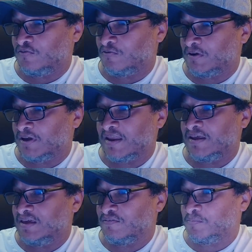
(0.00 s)
during
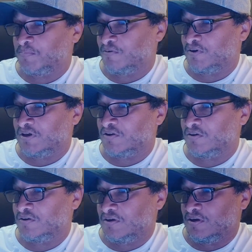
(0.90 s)
any given period,